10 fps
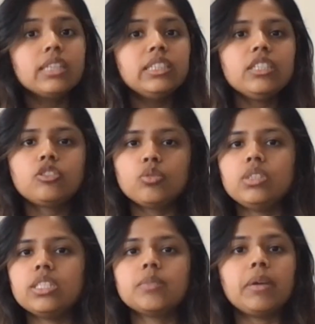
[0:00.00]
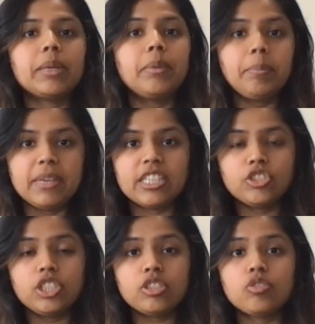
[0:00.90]
These students might be
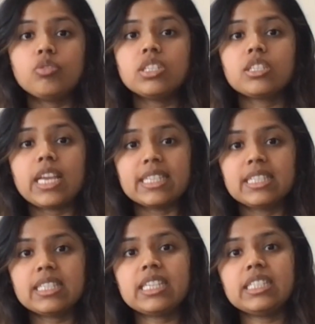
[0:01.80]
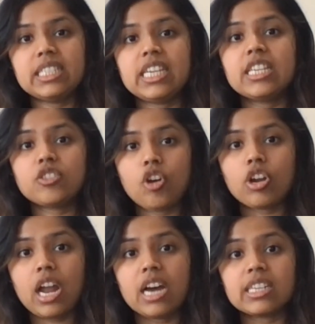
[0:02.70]
PhD students, existing TAs
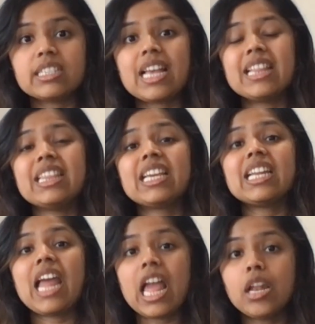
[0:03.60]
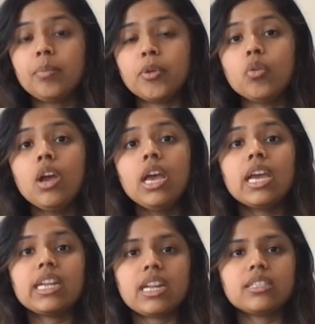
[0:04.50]
or RAs, and they can help you
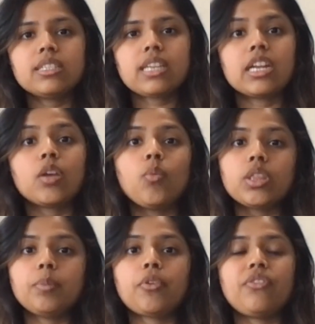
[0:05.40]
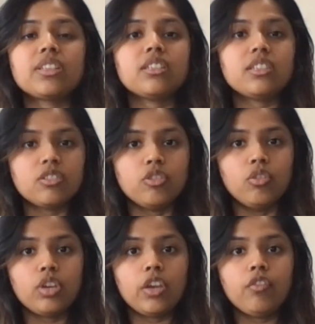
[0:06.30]
in understanding what the professor is
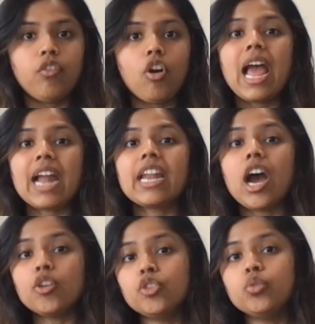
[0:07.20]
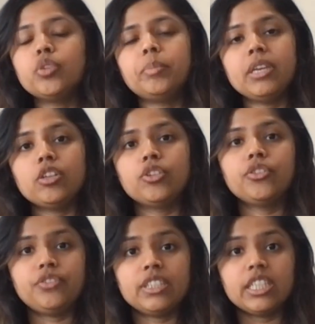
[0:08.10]
looking for and how you would be a
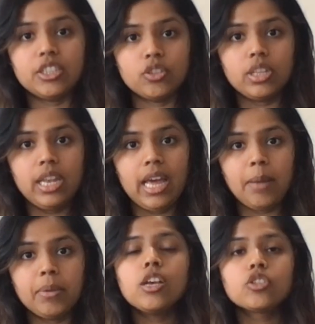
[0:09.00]
good fit into the lab.